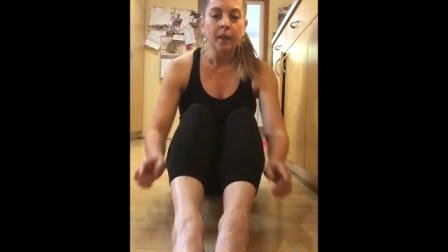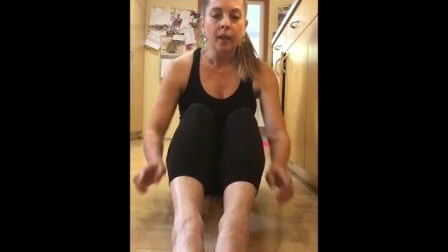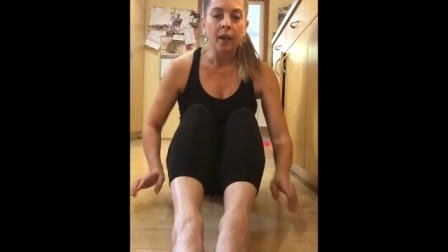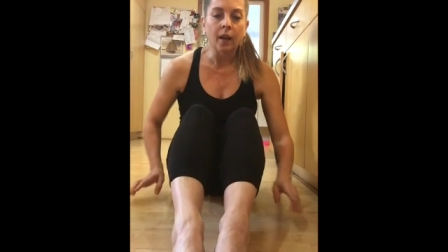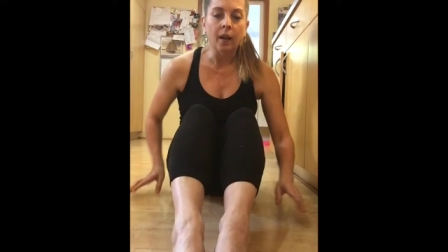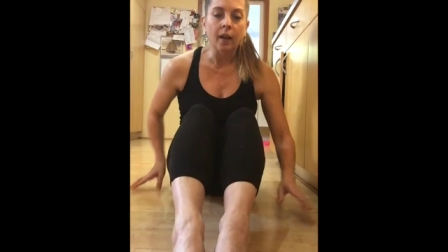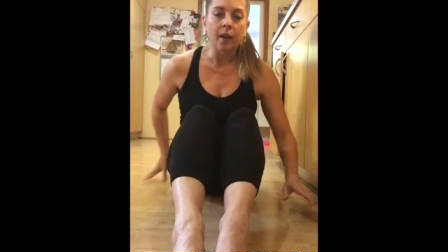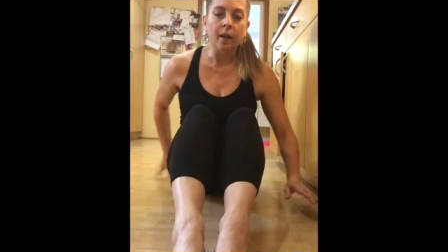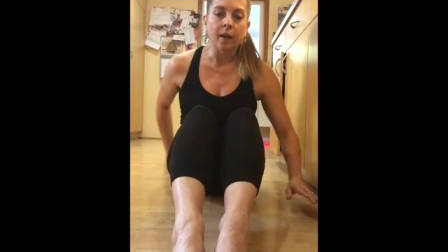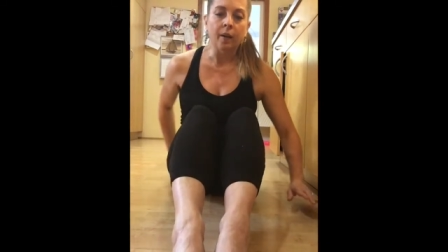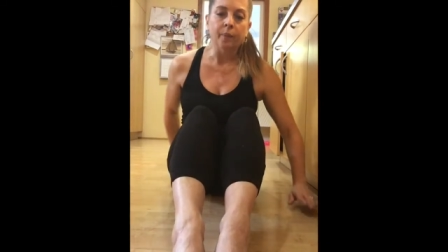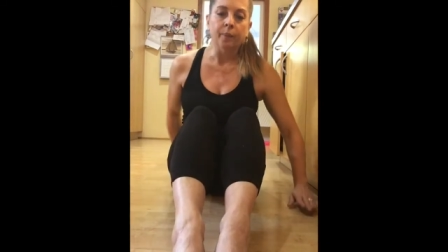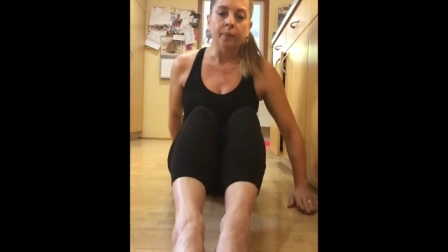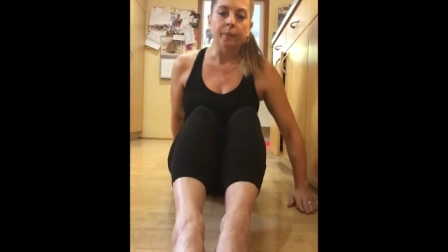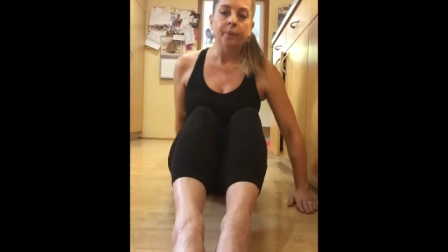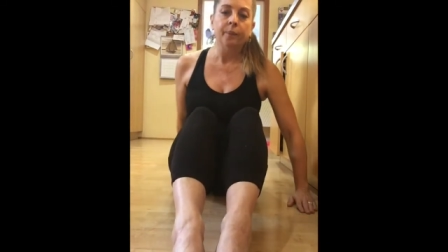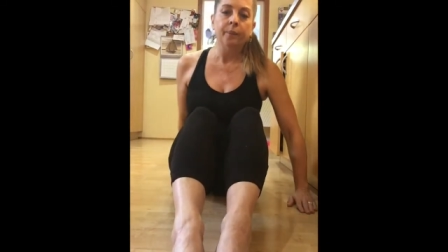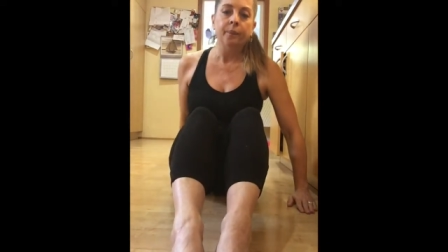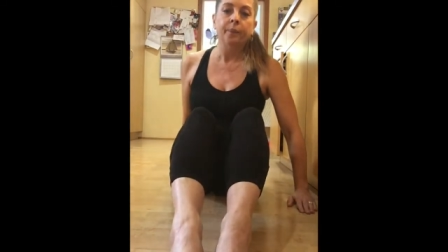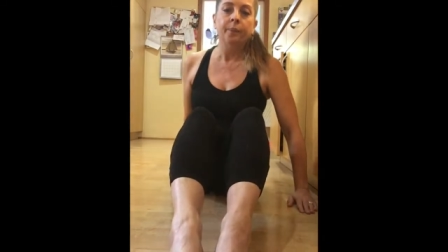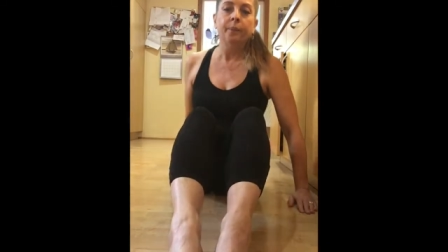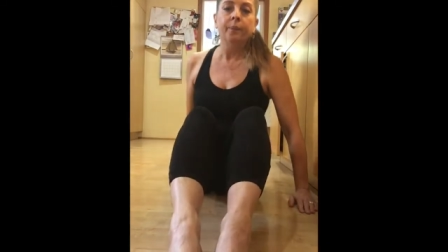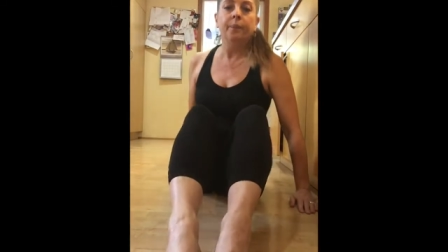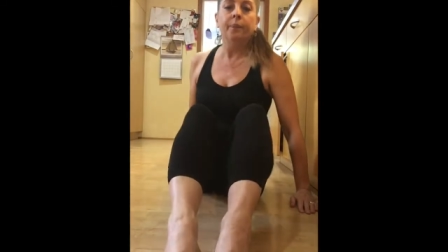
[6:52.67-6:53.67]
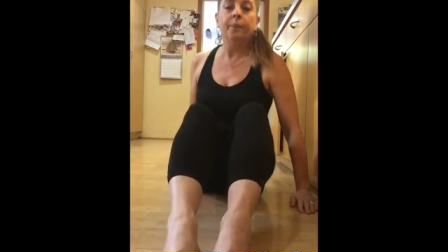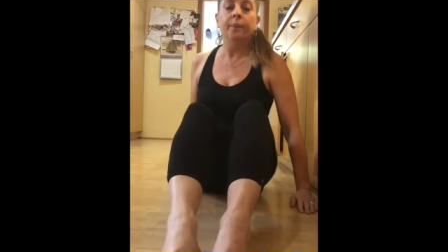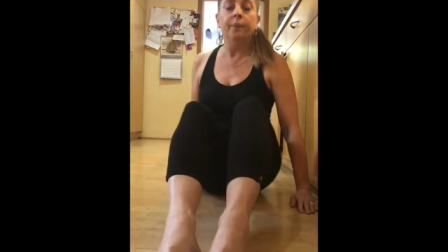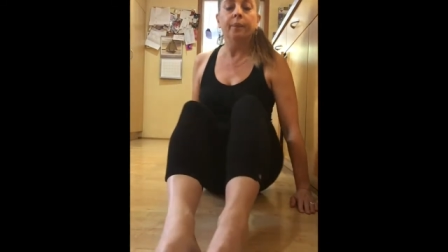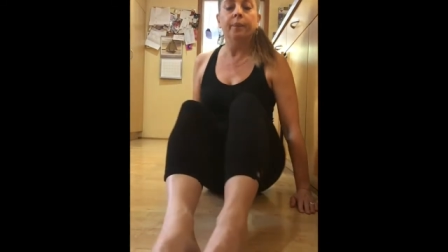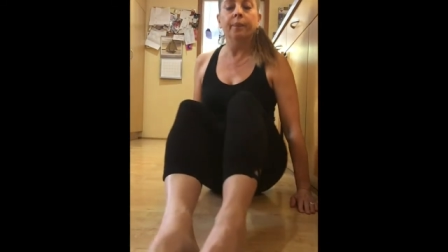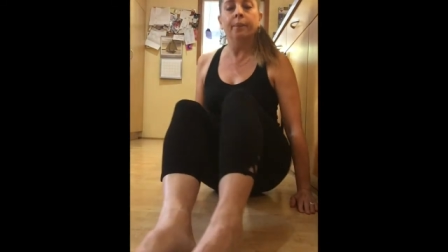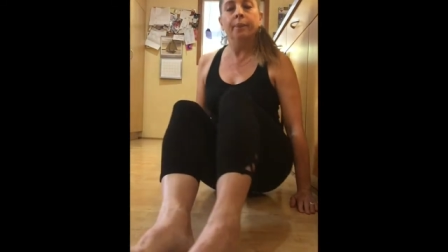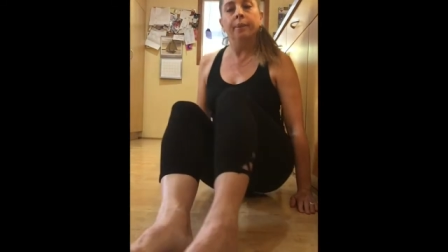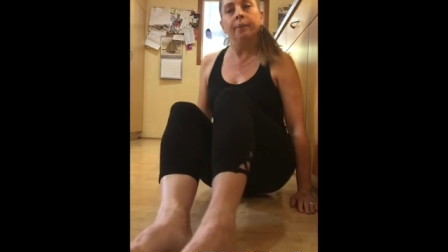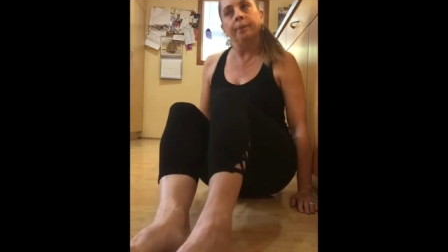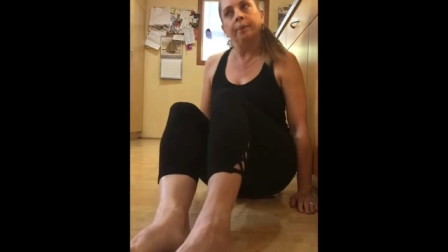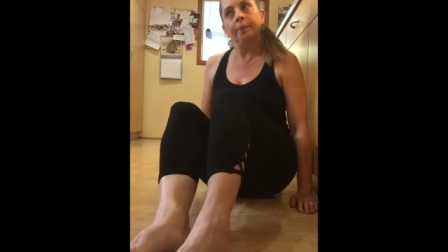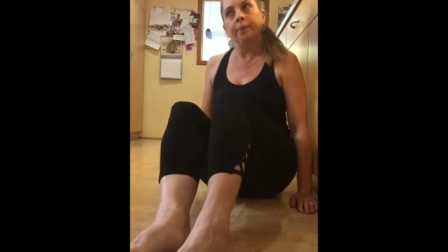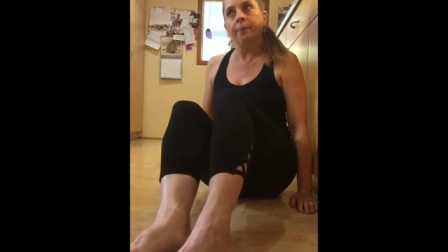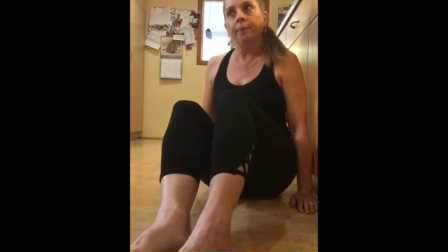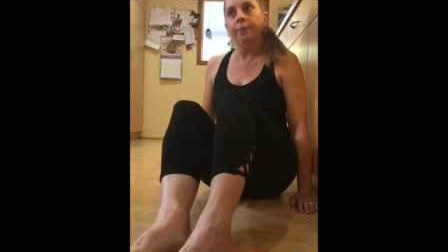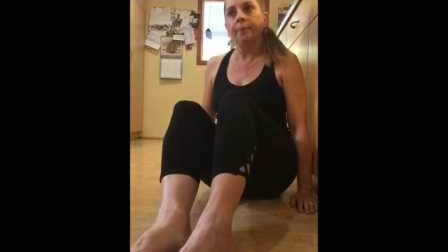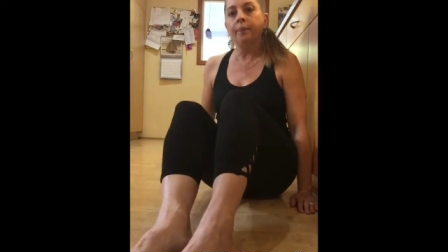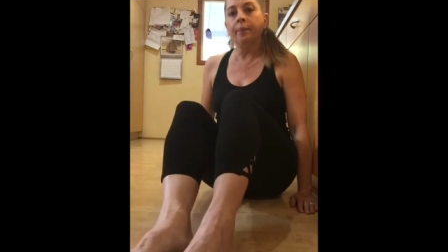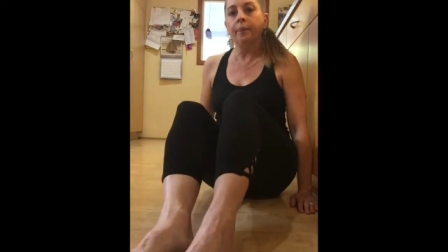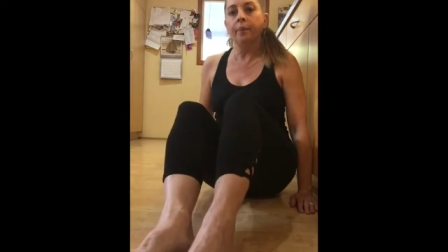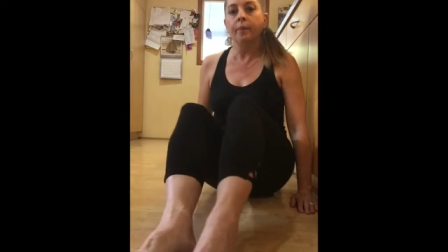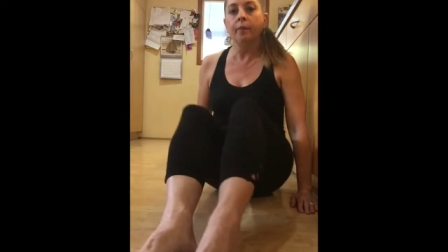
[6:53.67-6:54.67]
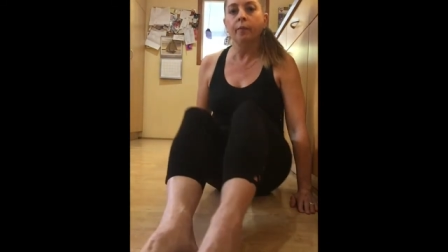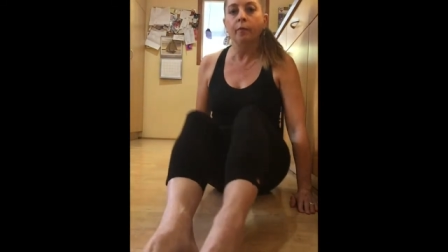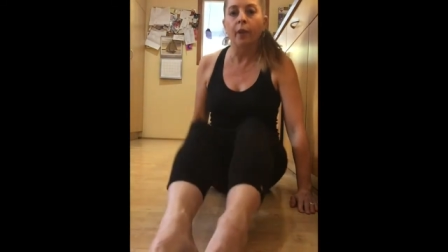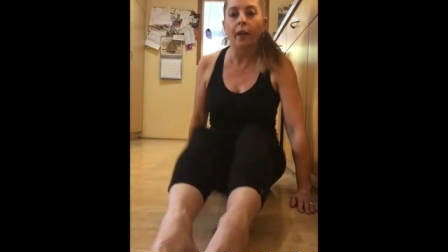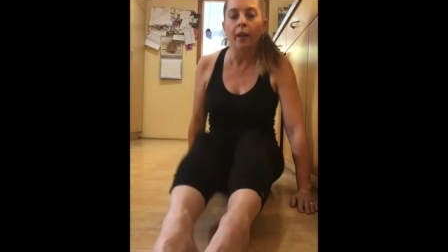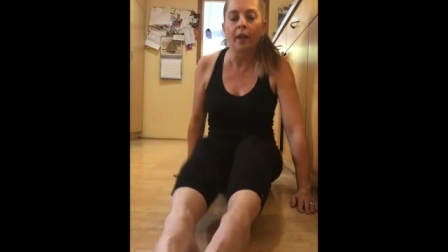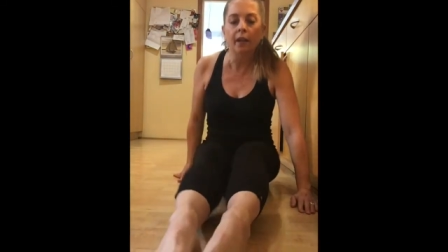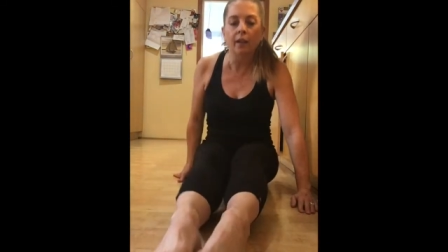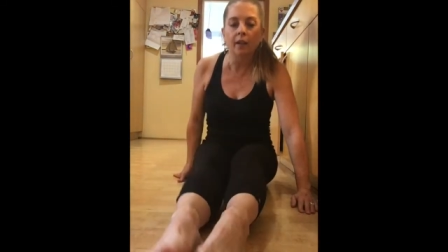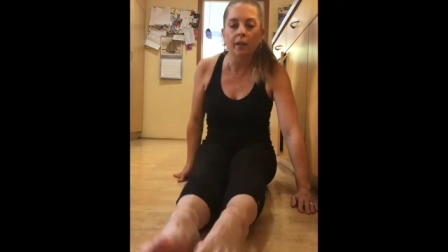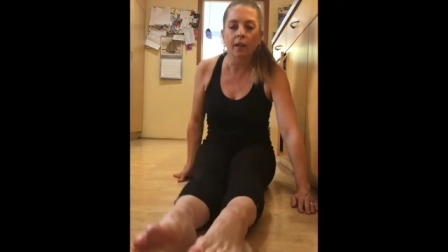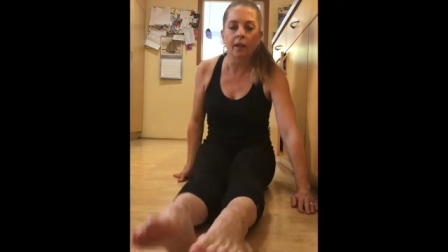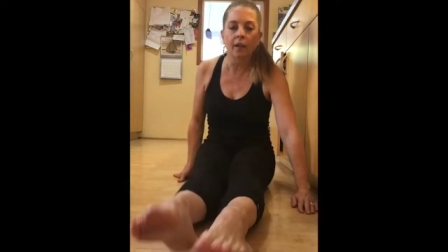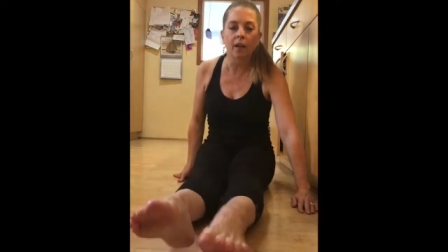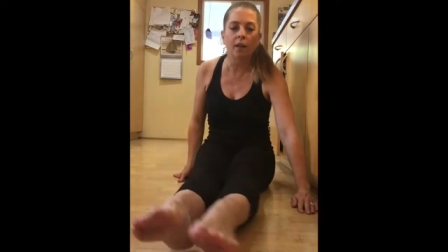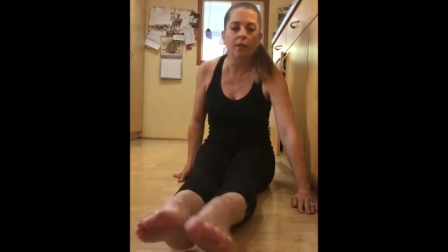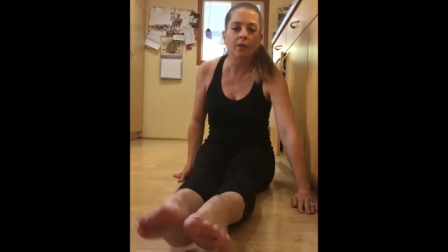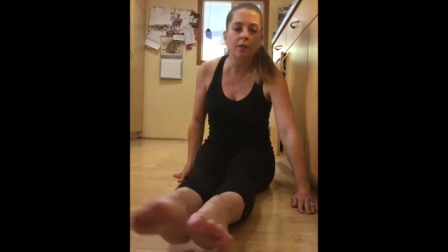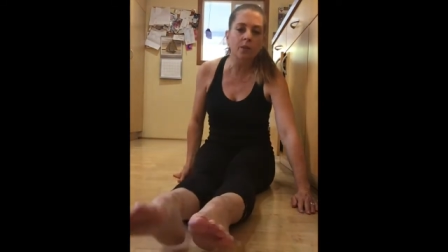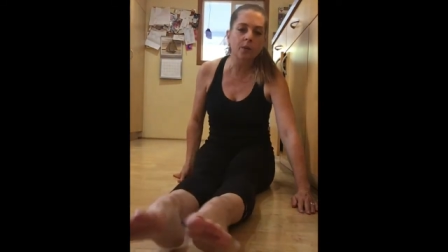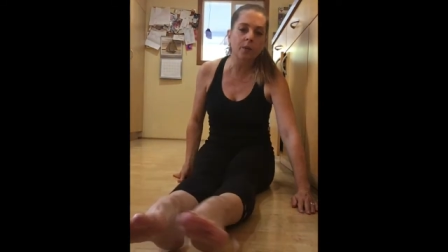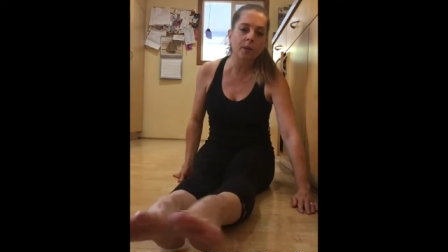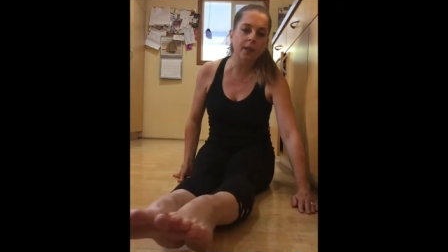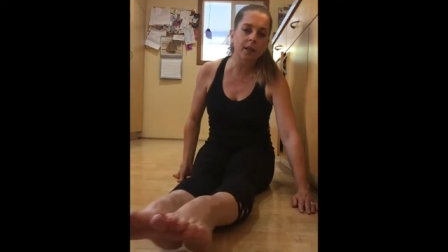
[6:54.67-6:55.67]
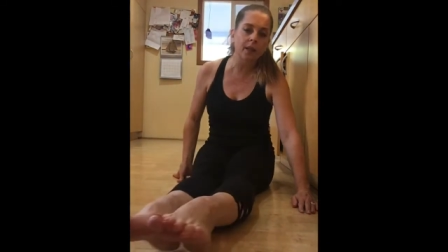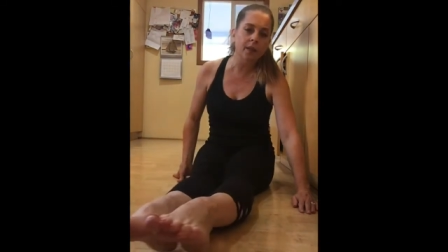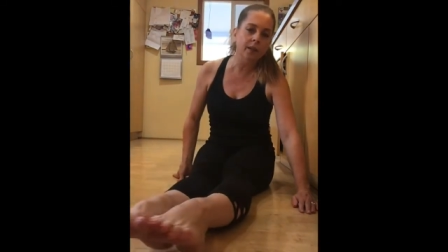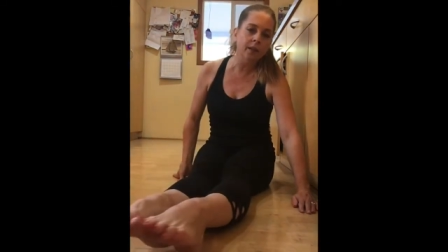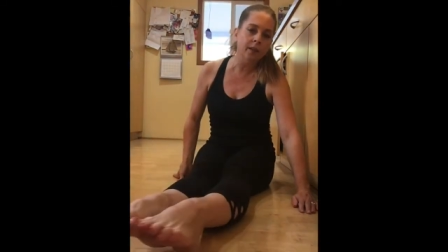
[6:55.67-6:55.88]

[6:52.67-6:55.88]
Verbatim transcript: right, and I'll do it